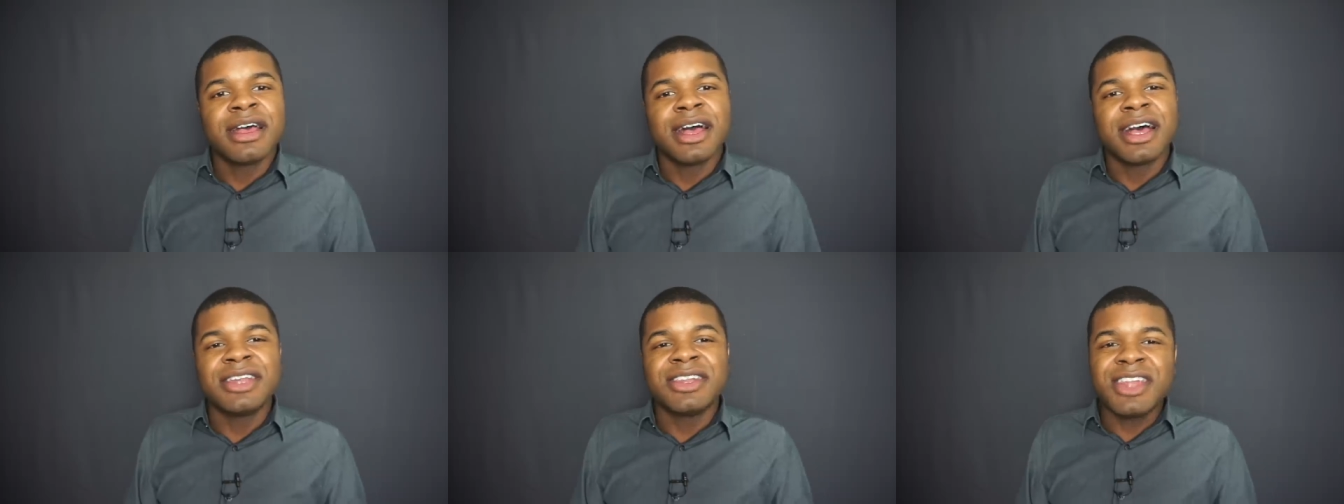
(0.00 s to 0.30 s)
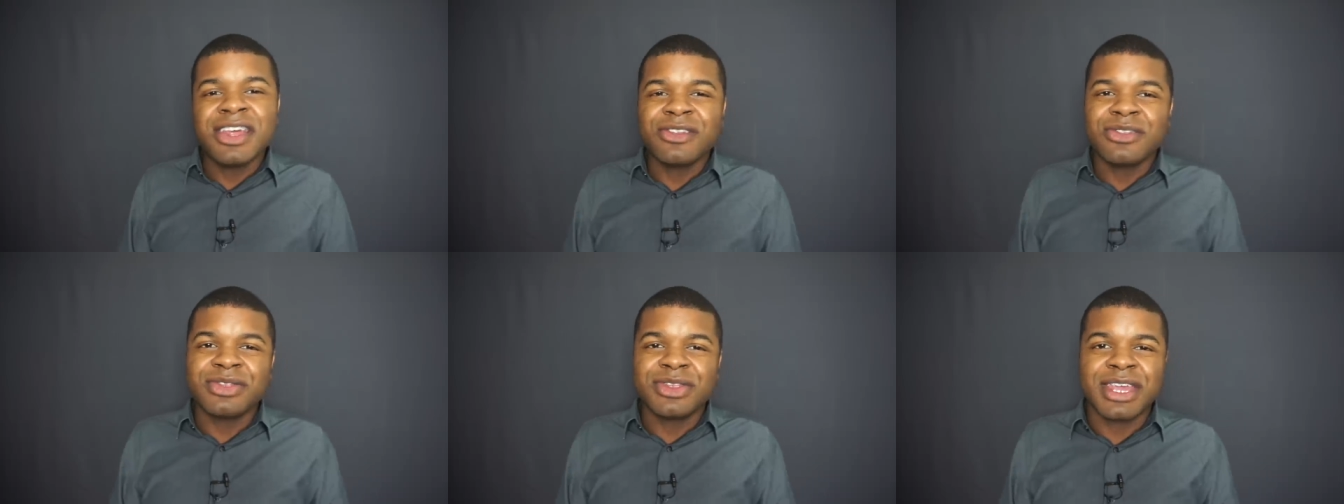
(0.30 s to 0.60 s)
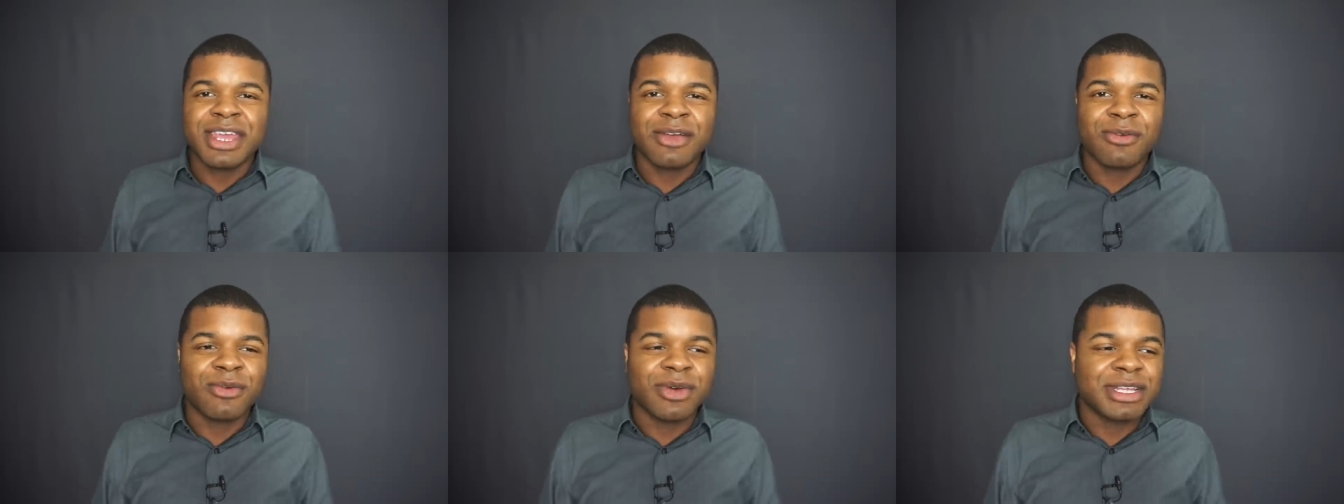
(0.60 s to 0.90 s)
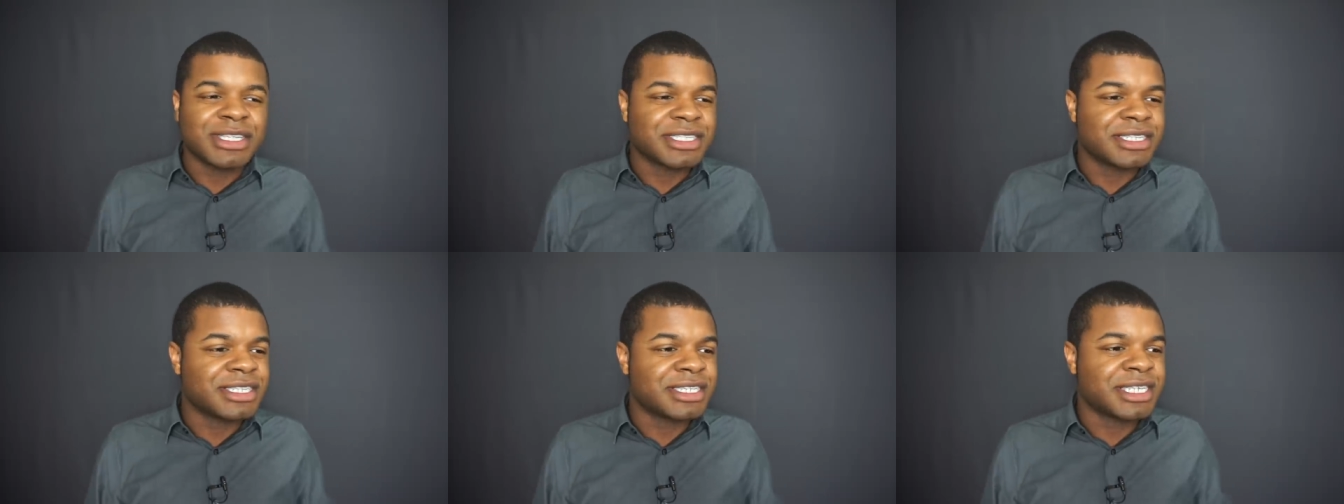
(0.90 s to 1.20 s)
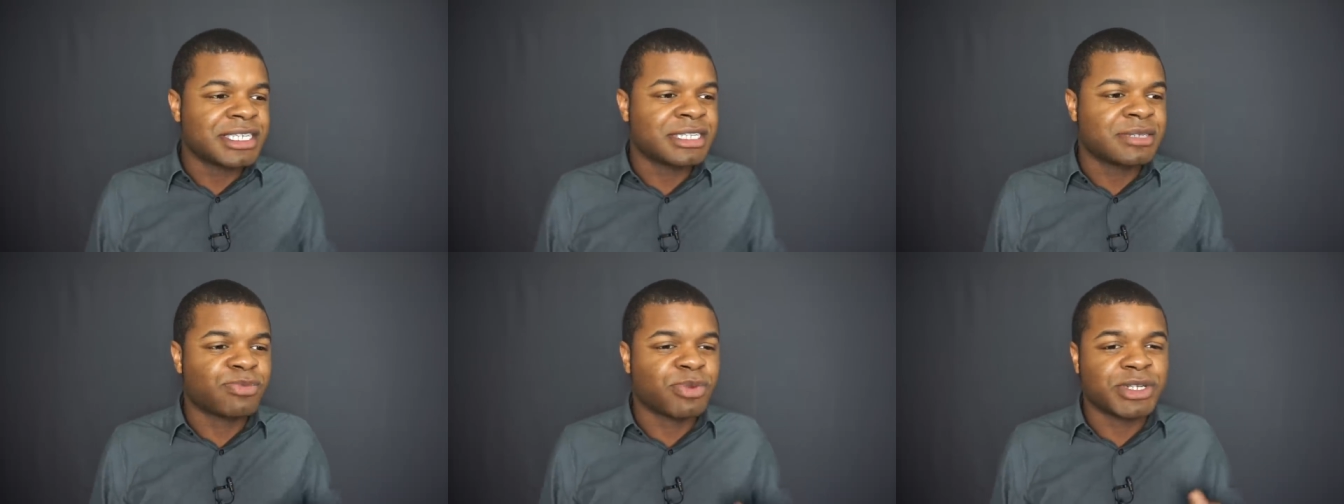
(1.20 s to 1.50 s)
Another thing was
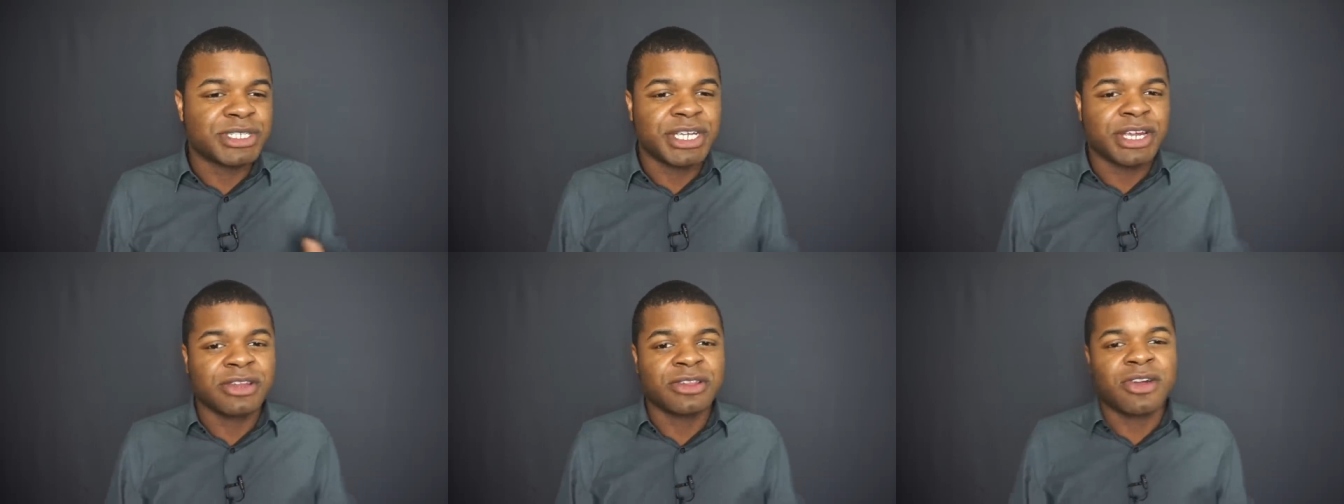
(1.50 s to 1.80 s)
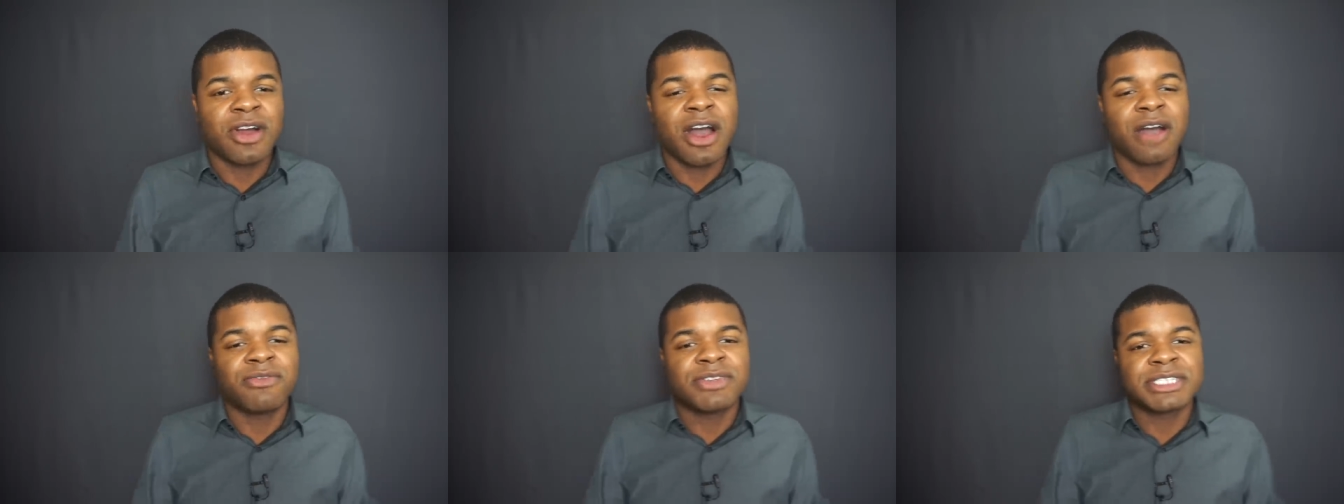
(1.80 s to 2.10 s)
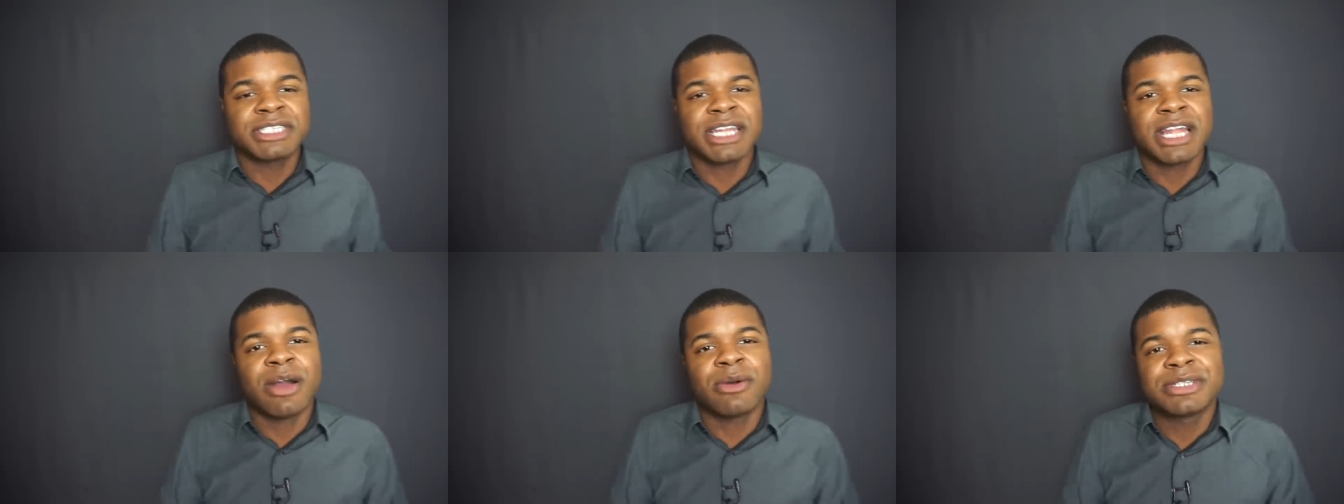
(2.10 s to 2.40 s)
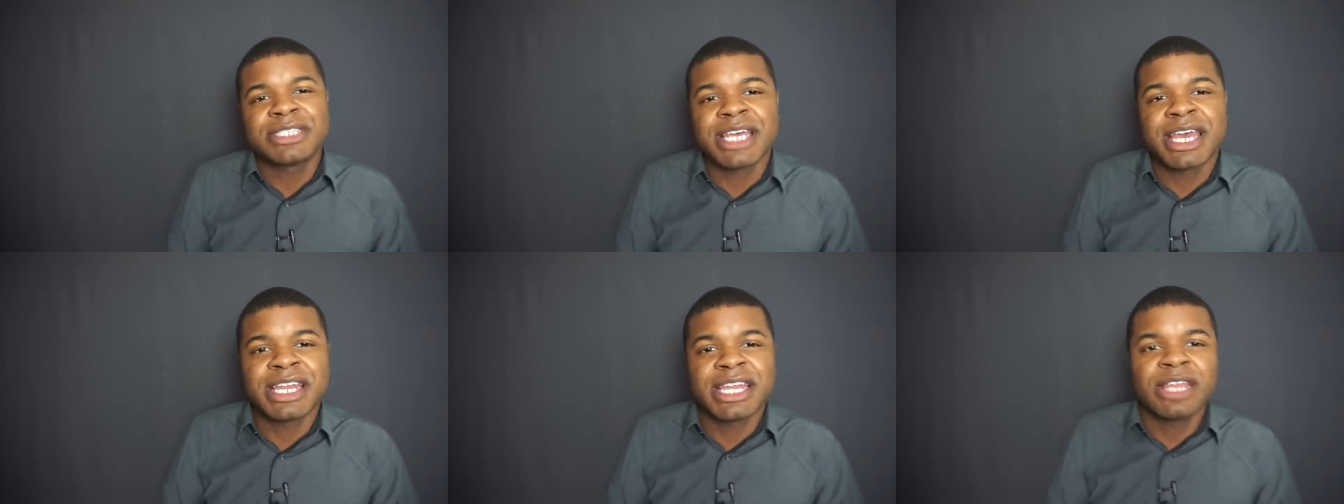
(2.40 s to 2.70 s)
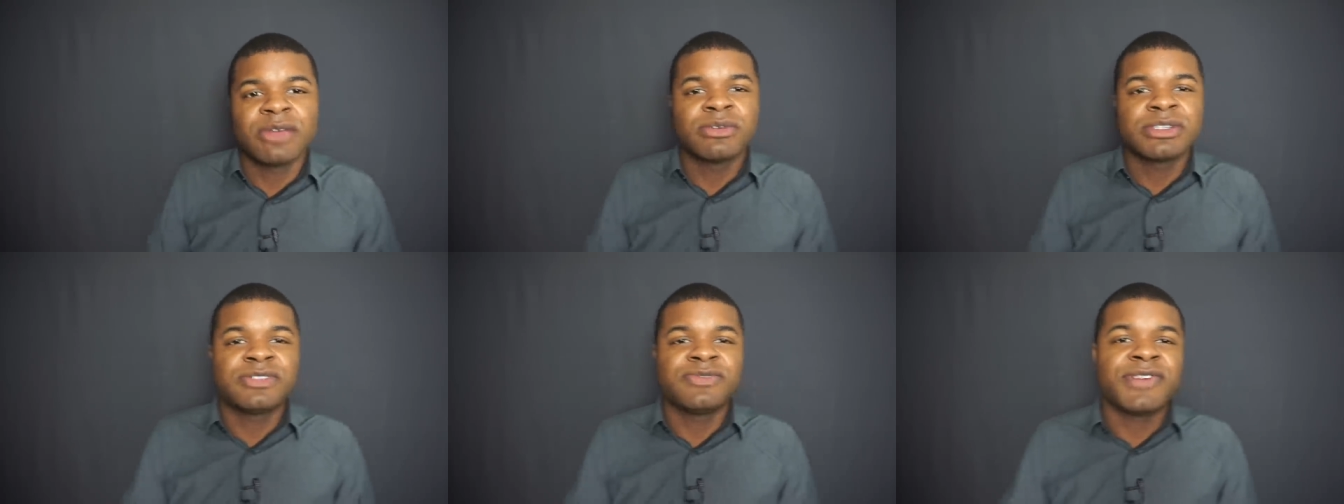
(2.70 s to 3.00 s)
this particular office that I was at,
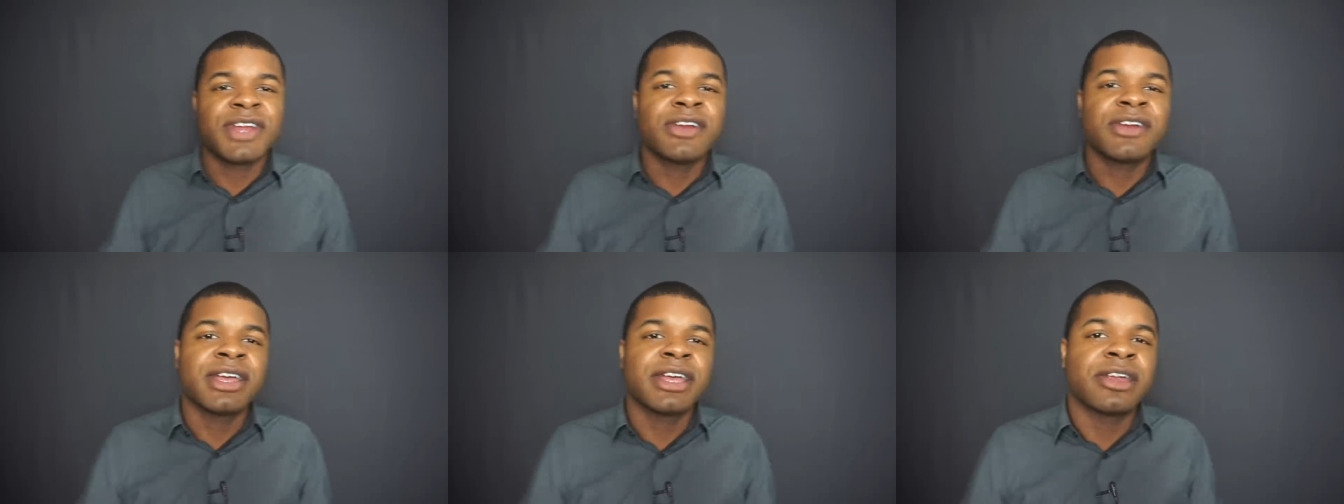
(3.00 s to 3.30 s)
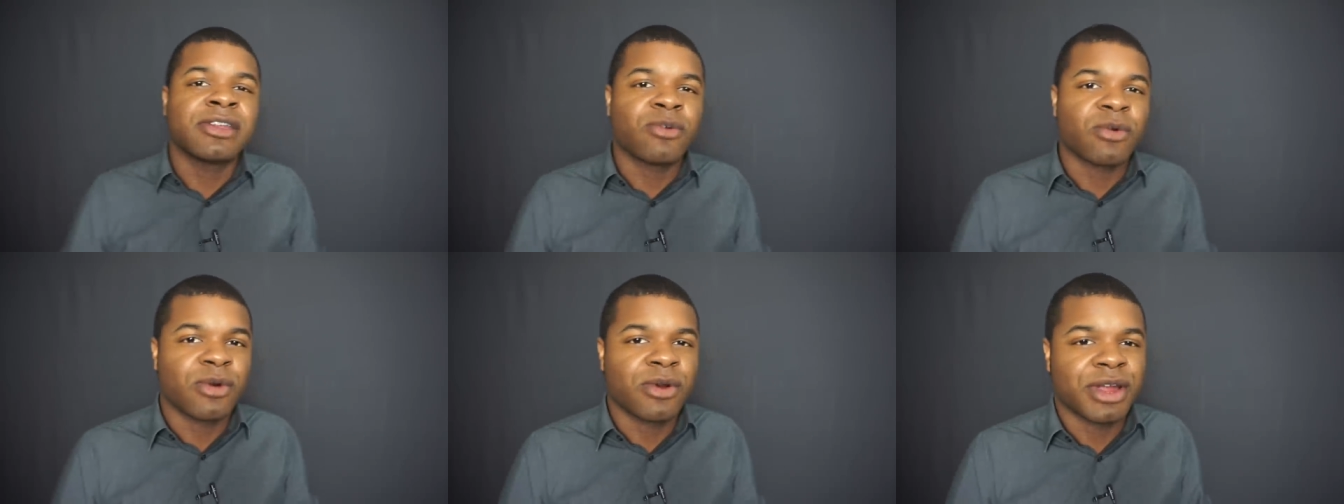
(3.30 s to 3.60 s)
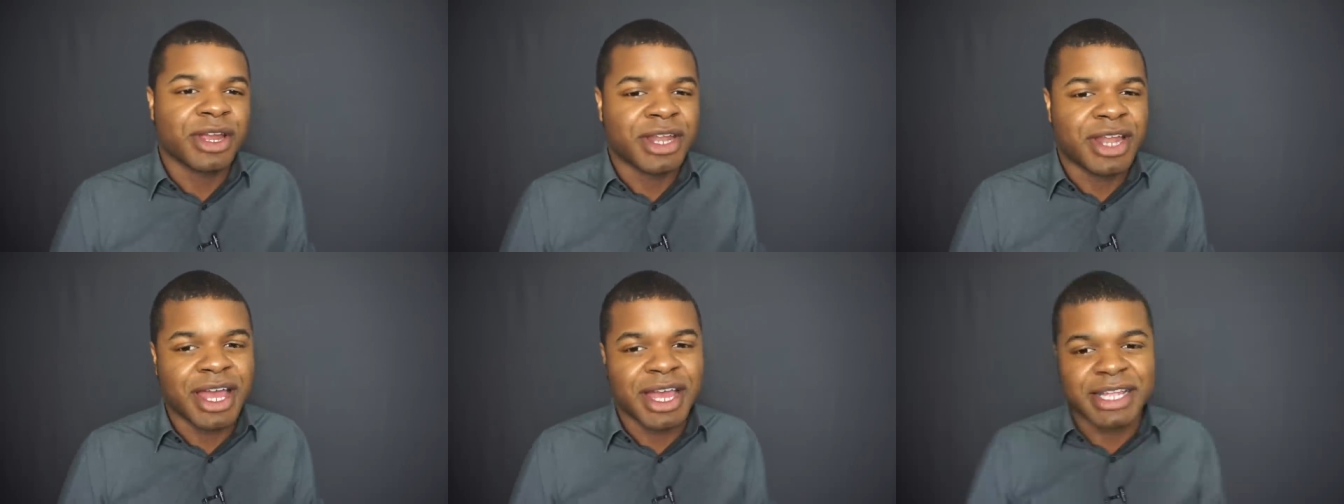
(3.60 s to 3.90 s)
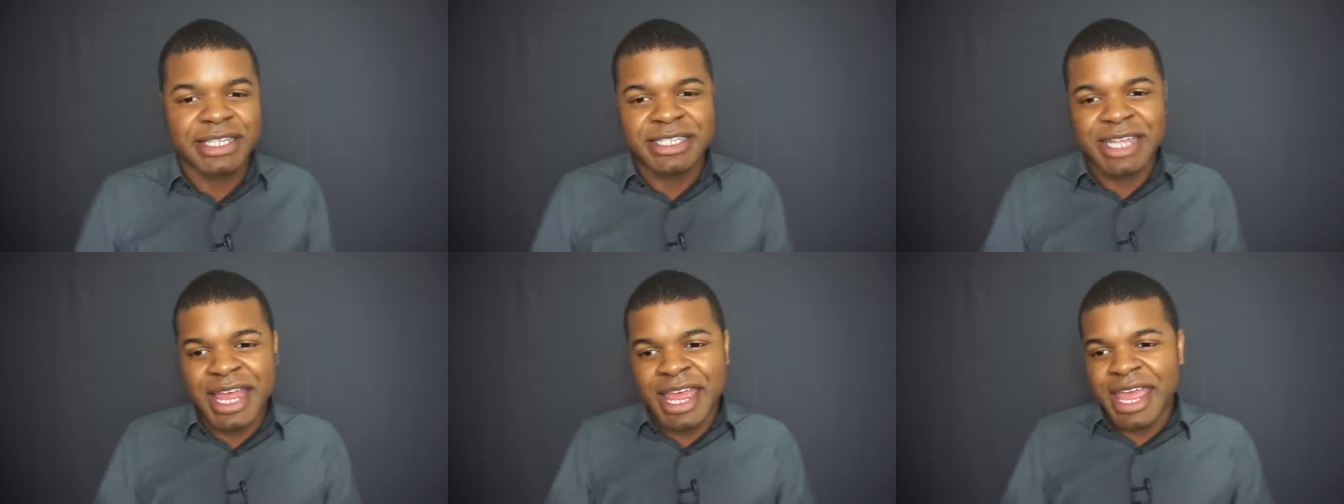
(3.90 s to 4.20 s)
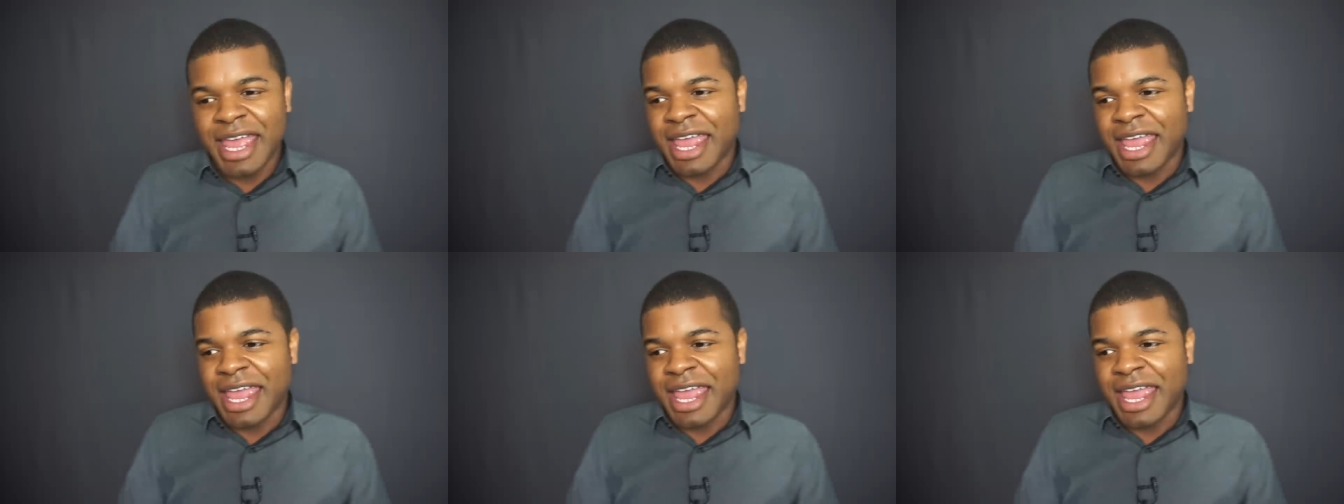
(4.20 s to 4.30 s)
it was very unorganized.